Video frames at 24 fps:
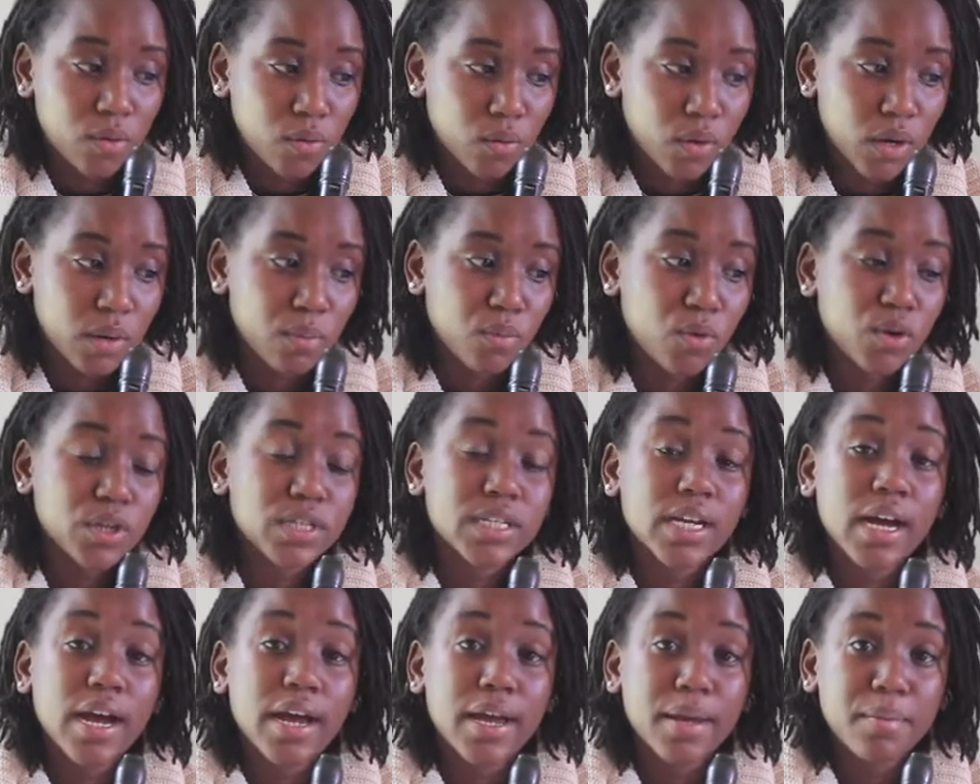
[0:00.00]
One more
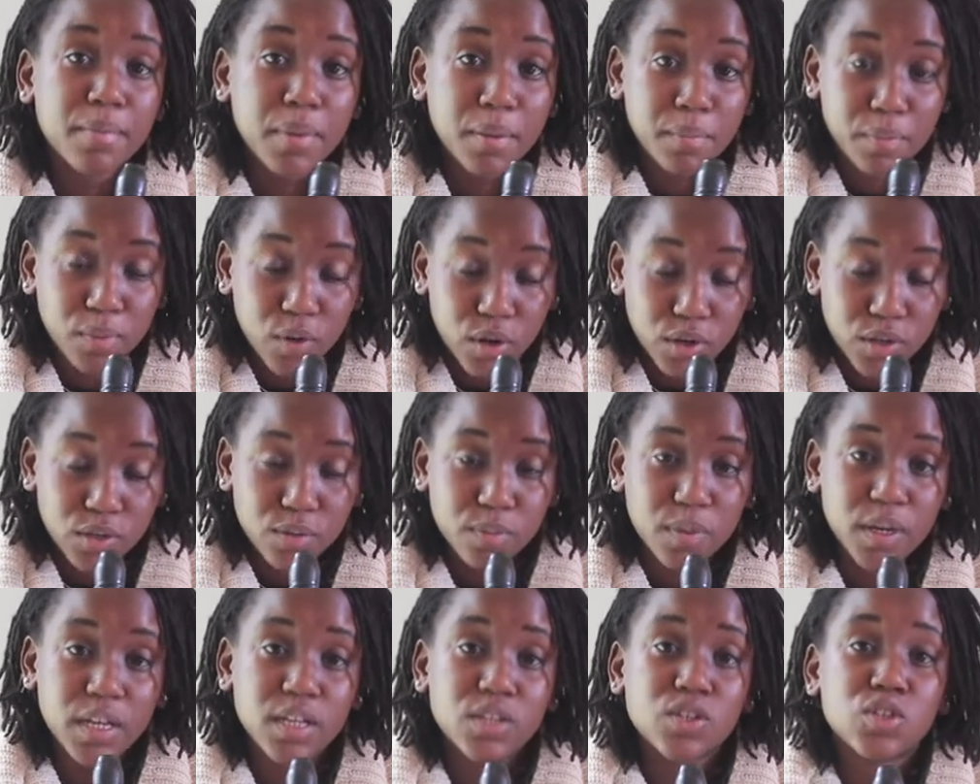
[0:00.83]
time. I'm going to
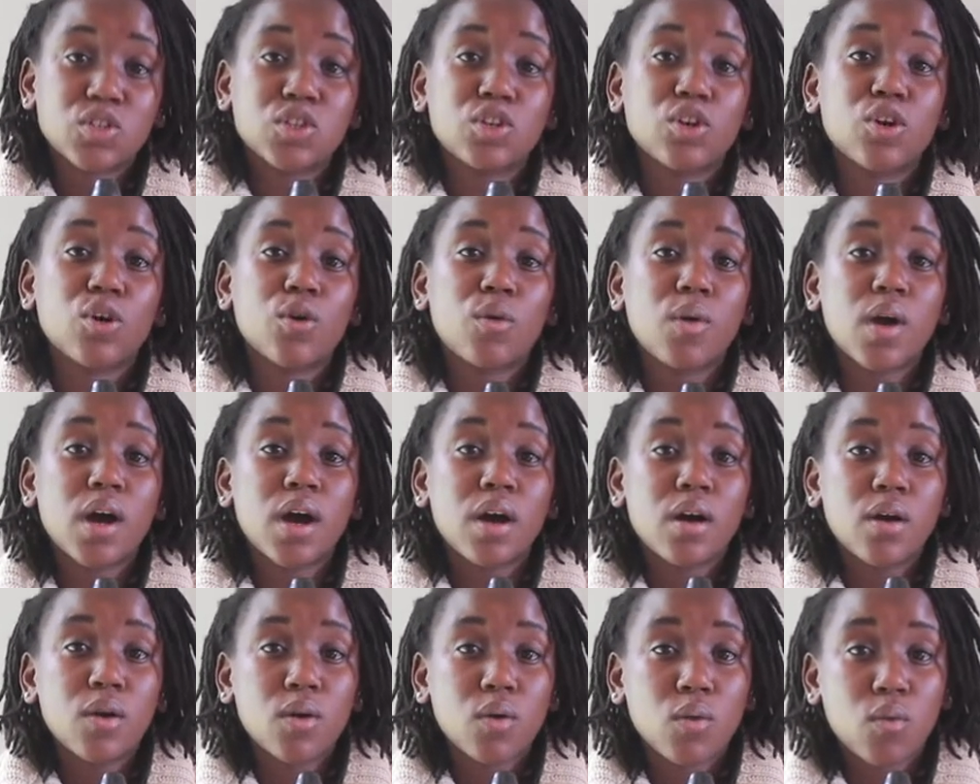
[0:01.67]
play it slower.
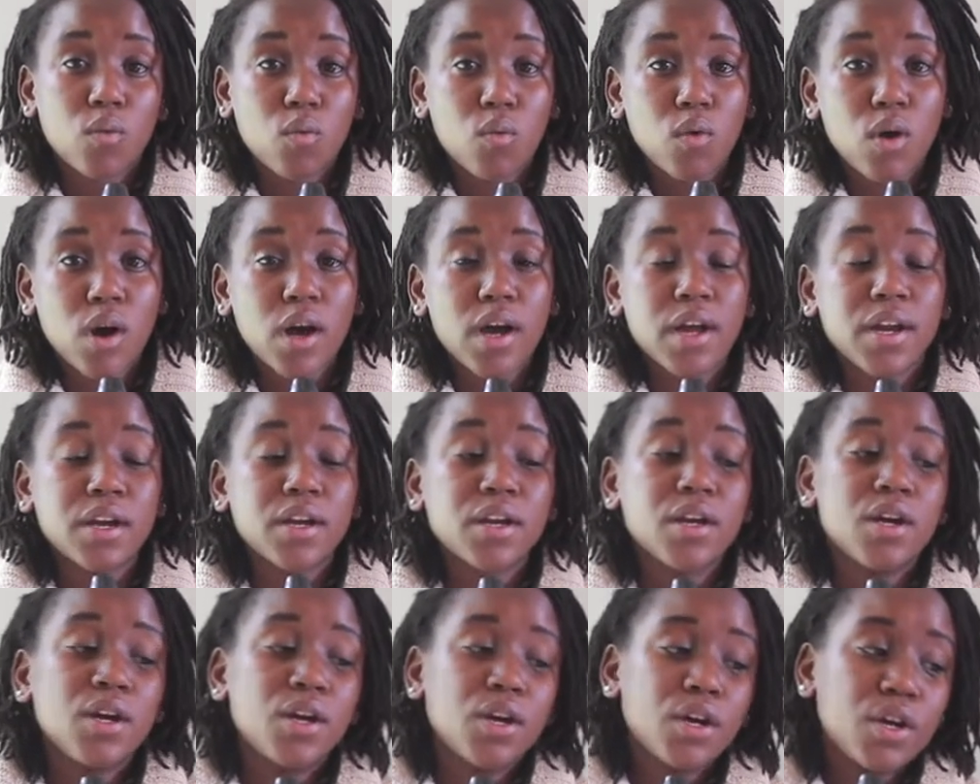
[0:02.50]
1,
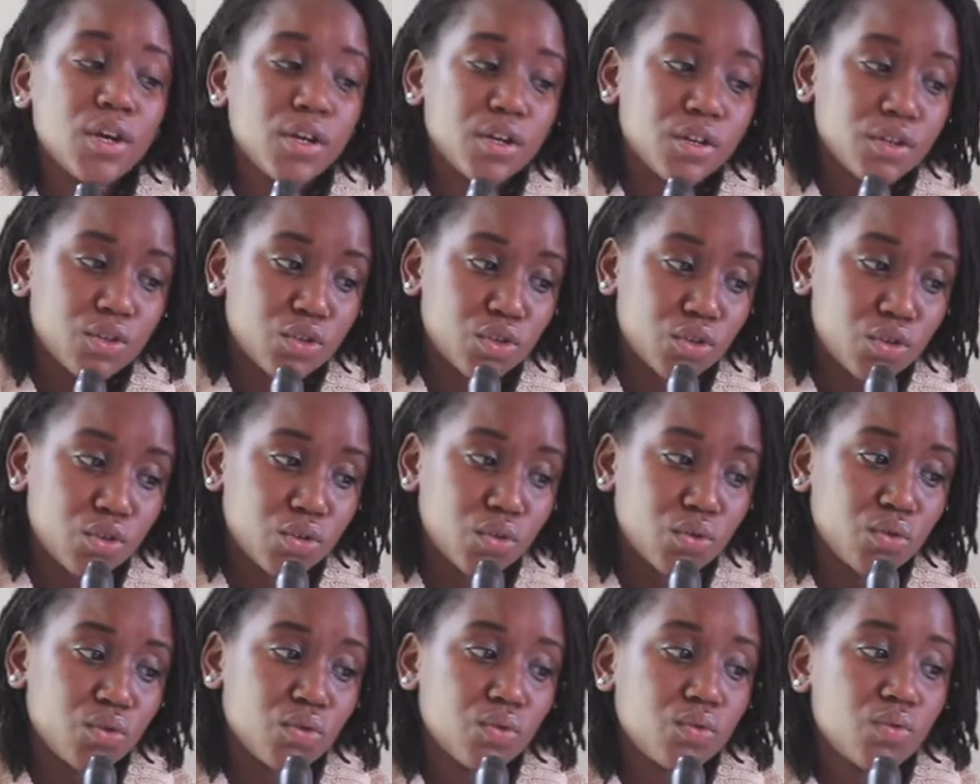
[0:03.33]

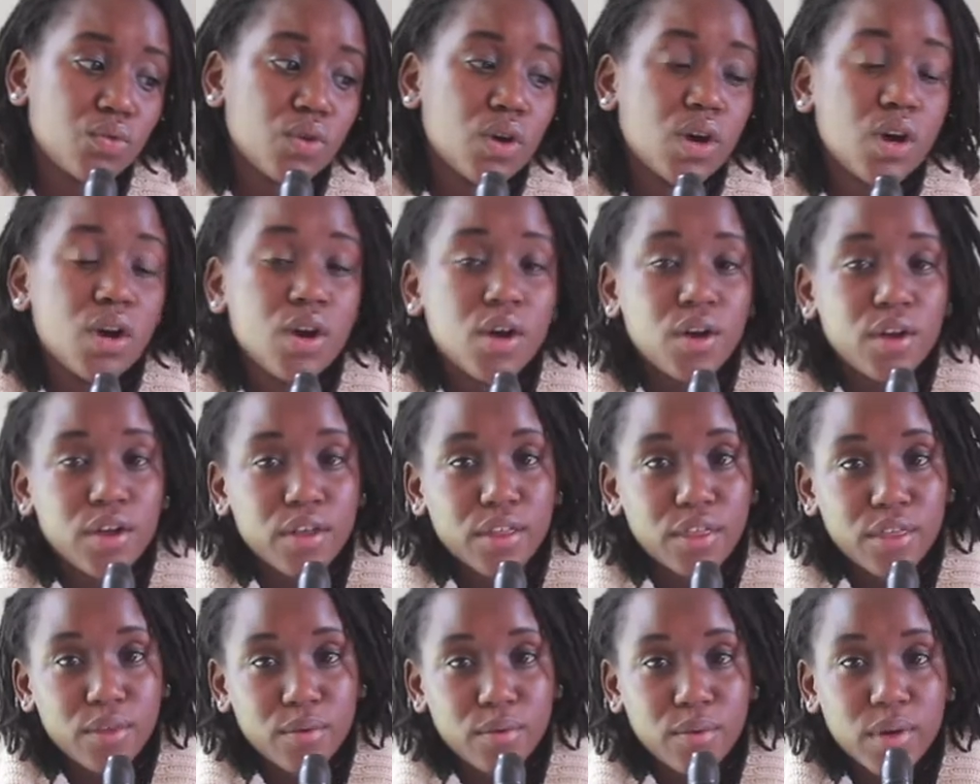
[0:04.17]
2,
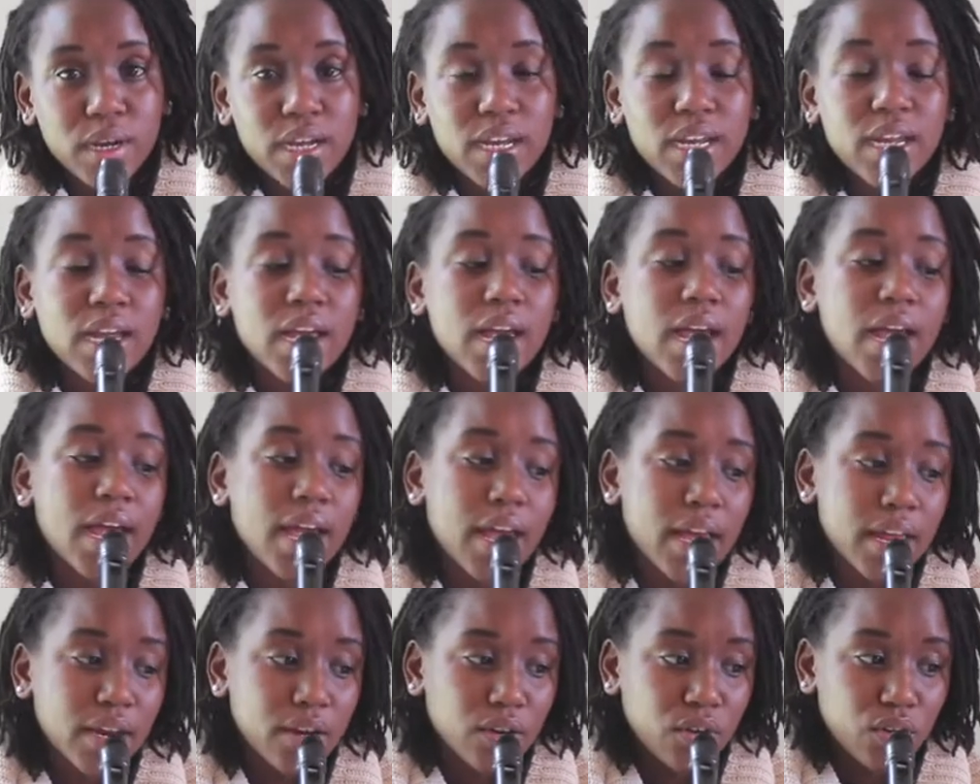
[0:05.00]
3,
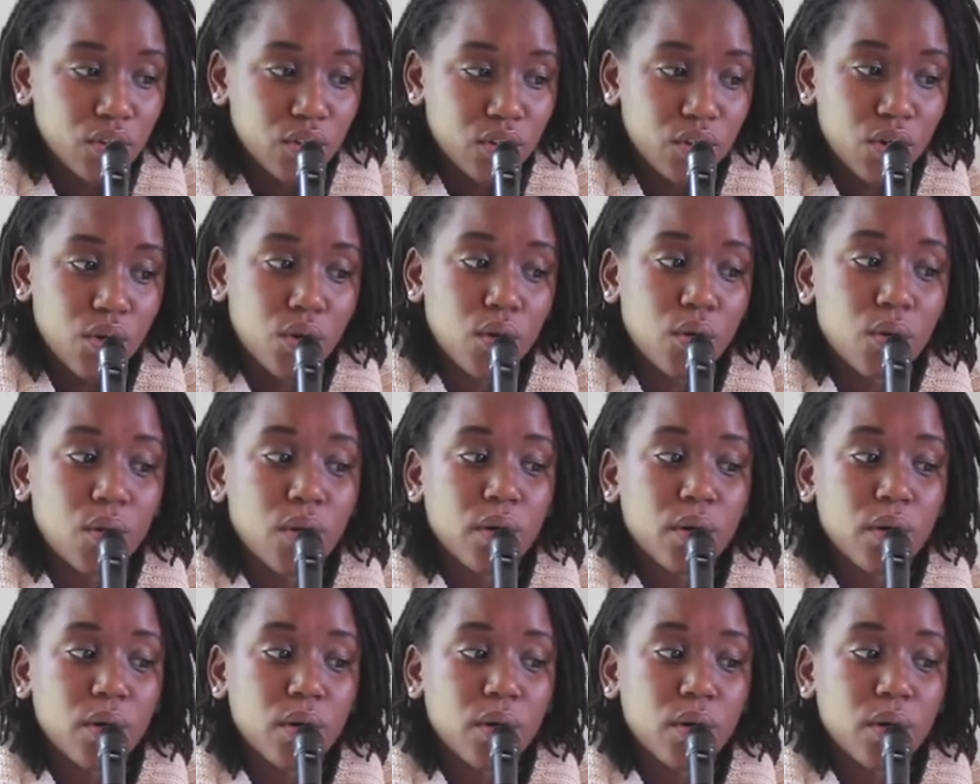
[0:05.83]
and go.